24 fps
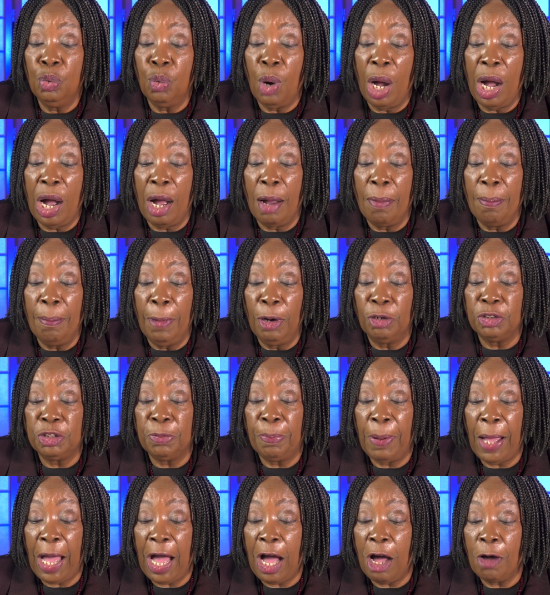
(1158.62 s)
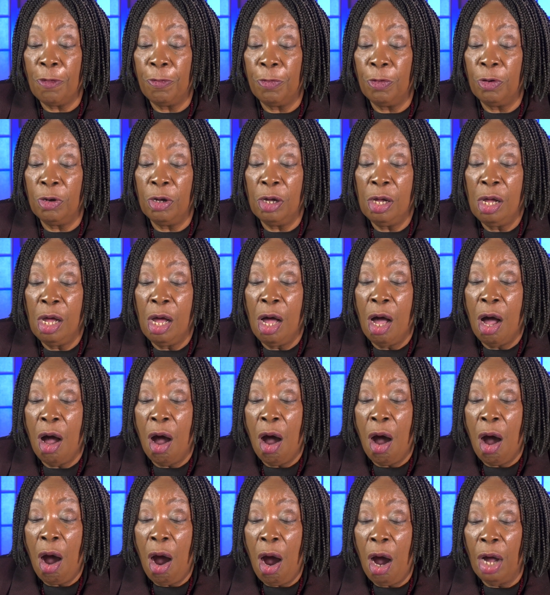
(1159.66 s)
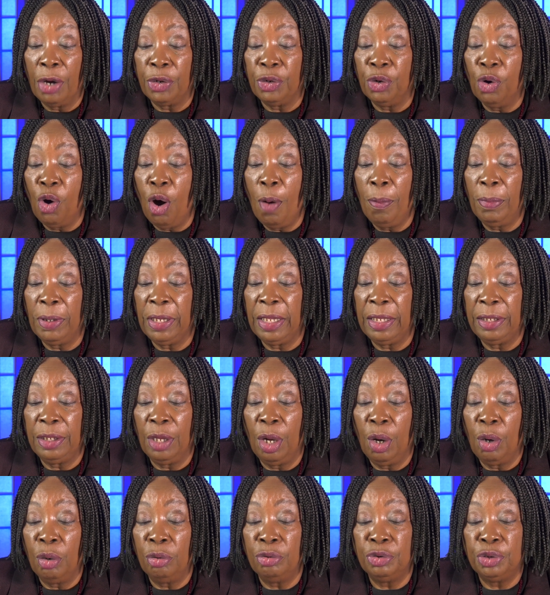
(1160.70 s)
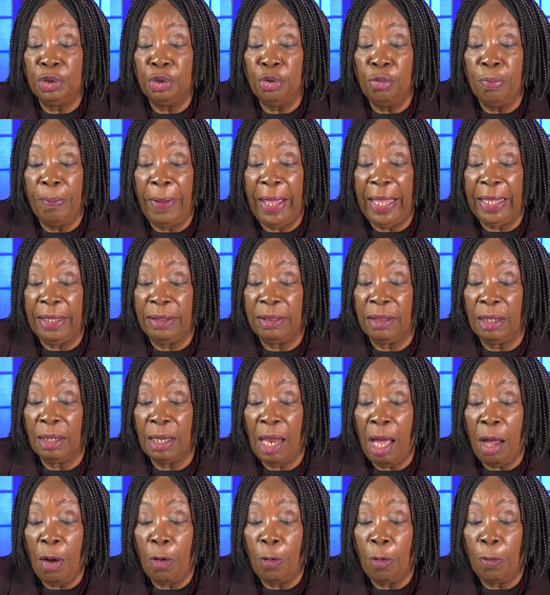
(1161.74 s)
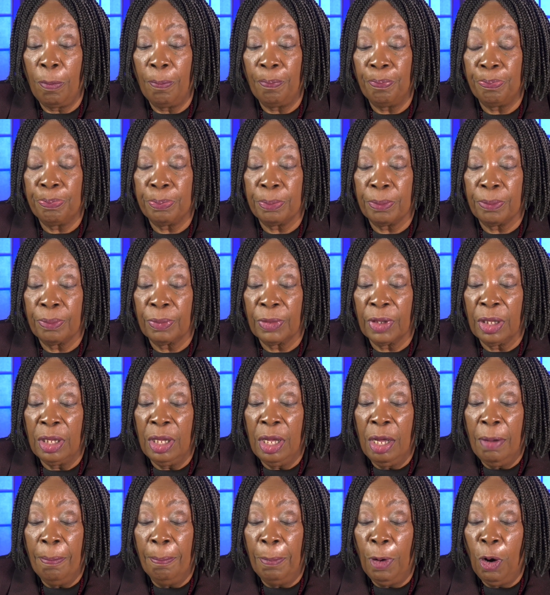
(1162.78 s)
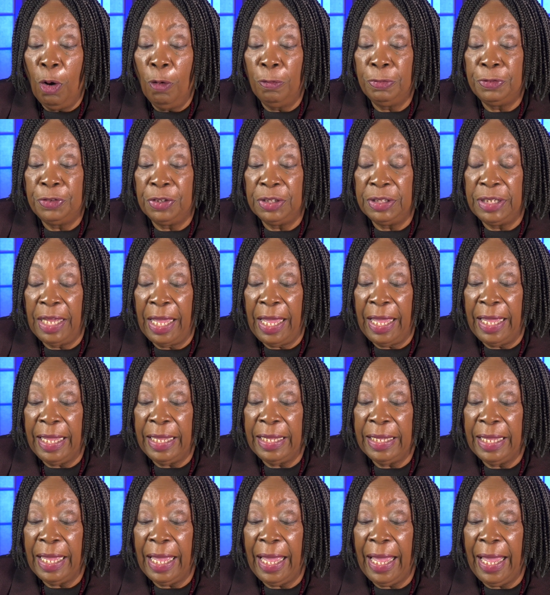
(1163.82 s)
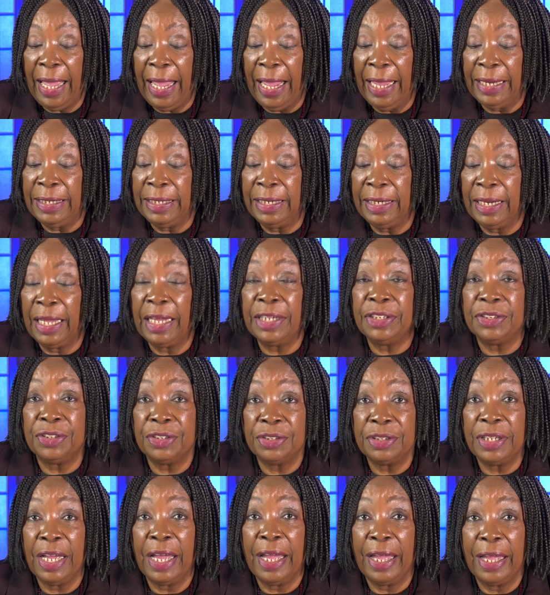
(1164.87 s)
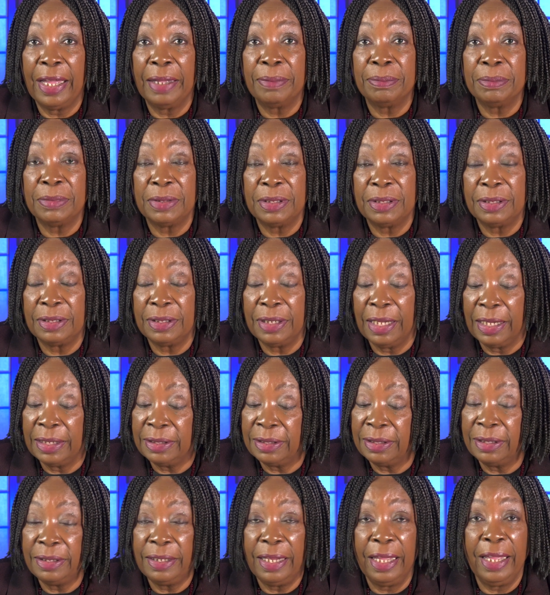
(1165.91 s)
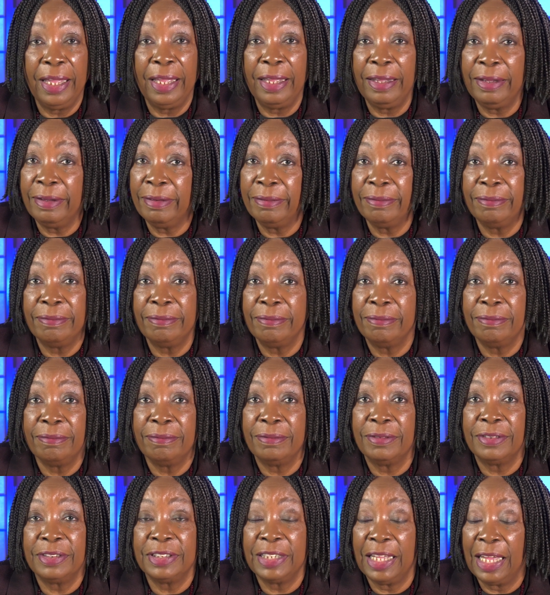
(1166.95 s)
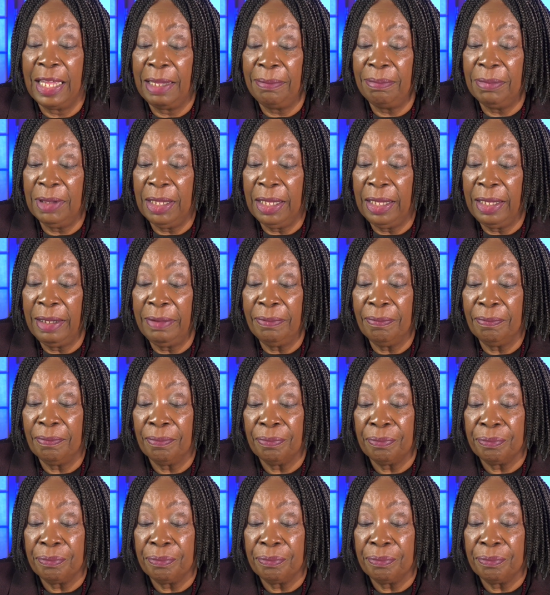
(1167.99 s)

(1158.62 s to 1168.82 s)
are most powerful are normally those who make the law, both today and in ancient times. That's today, same thing.